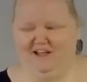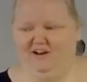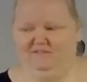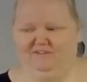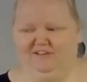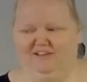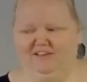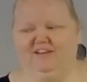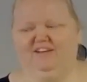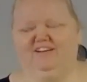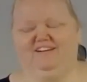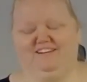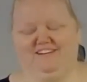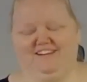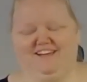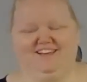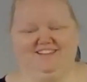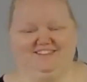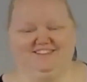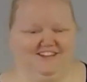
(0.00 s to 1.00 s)
I'm like, oh
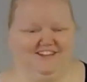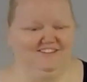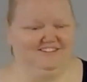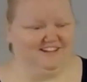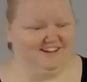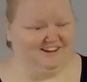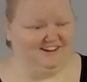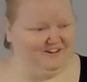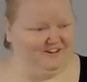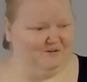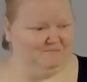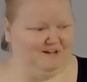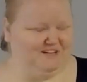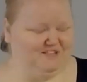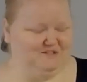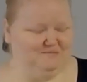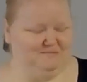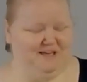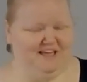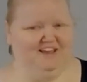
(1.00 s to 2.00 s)
yeah, it's locked, and I'll go back
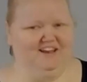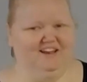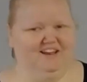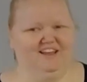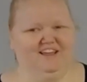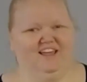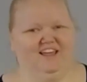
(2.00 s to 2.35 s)
to bed.